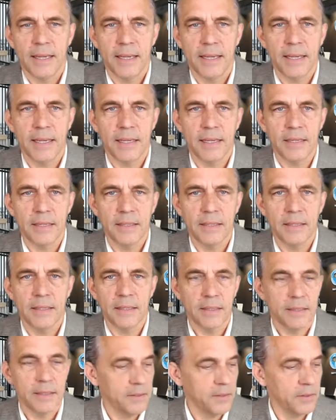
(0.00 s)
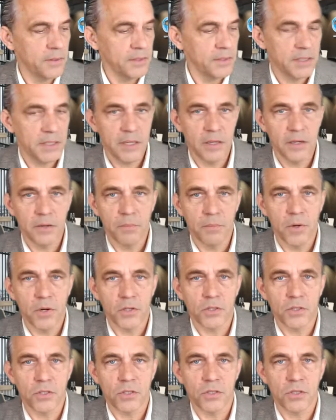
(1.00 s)
And you can see here,
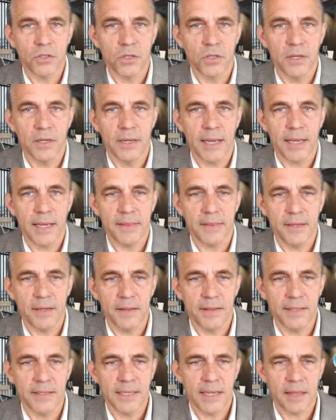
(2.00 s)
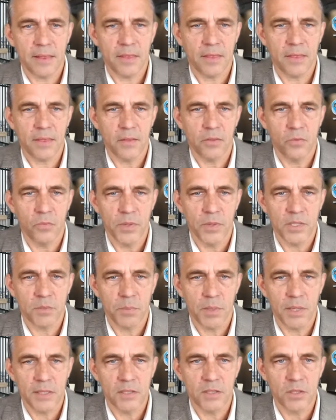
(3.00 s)
March 9th into the 10th, the
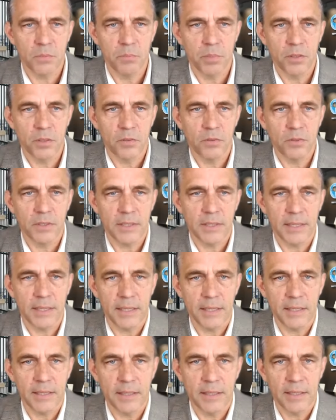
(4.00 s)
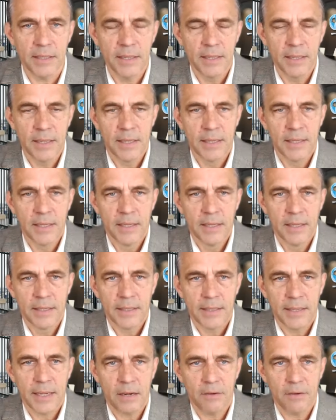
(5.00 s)
risk begins to build in
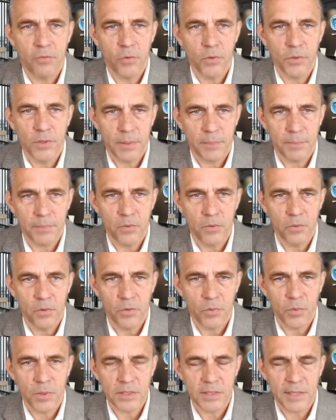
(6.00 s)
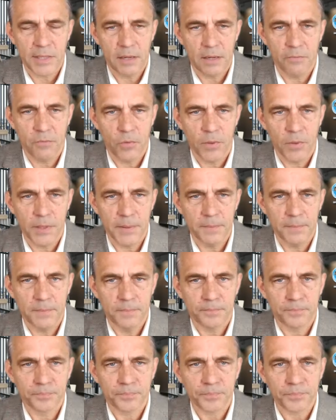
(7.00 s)
California, up to Northwest California,
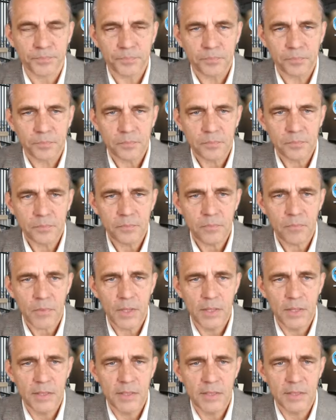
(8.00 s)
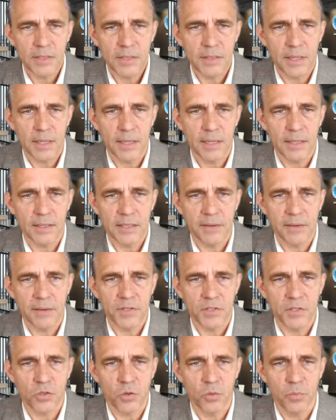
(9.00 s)
San
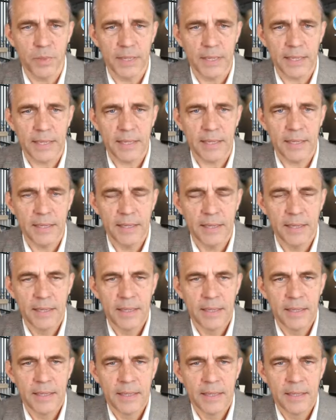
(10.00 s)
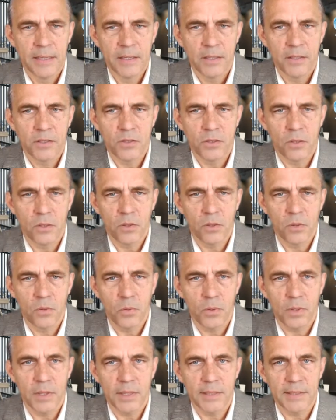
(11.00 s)
Francisco Bay.
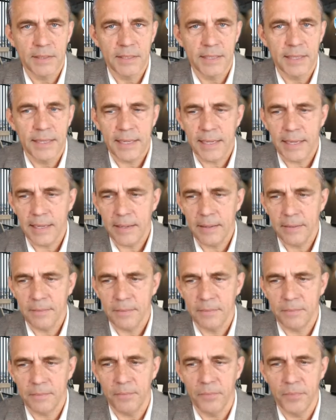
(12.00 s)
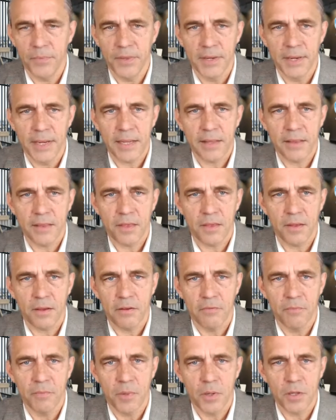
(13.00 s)
So today, the 9th
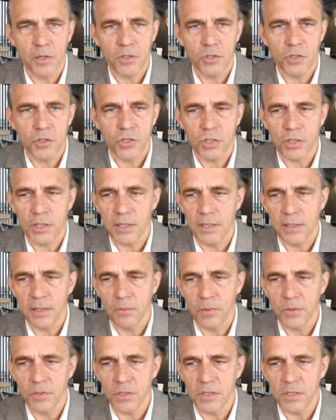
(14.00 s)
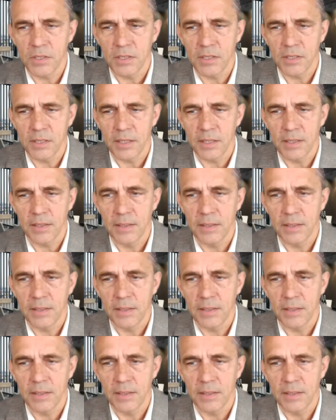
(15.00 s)
of March, which is